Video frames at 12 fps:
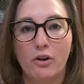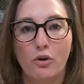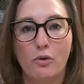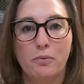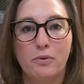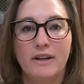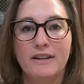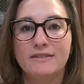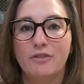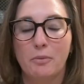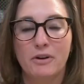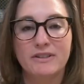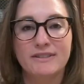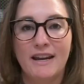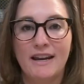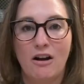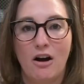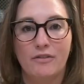local police, from our
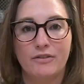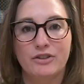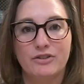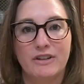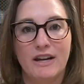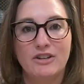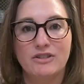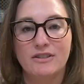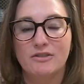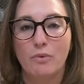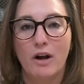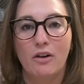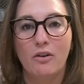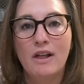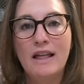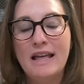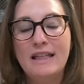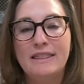state officers and agents as well.
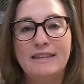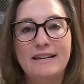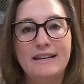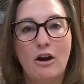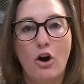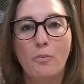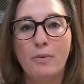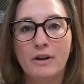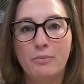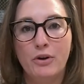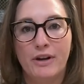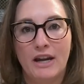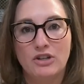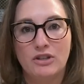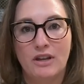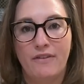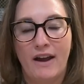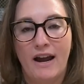The open
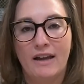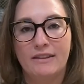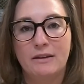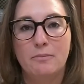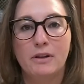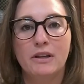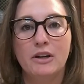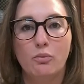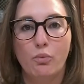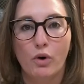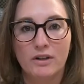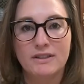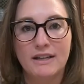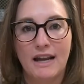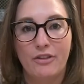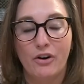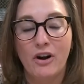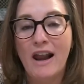communication they've had, the ability to work
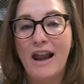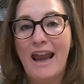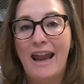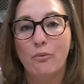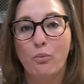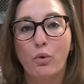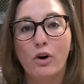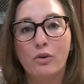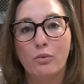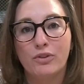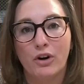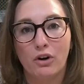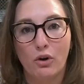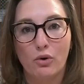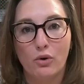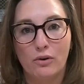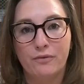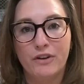together and work with our
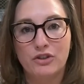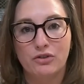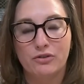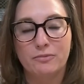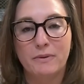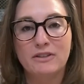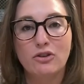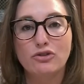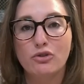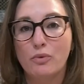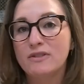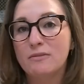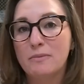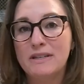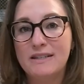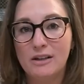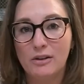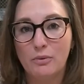local officials, because those are the ones that have
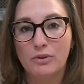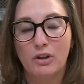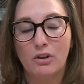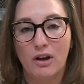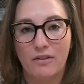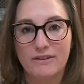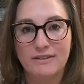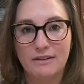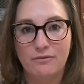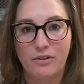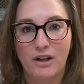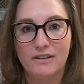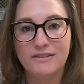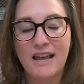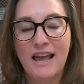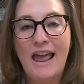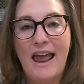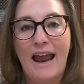been dealing with a lot of this influx.
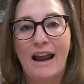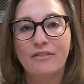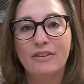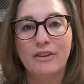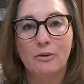Having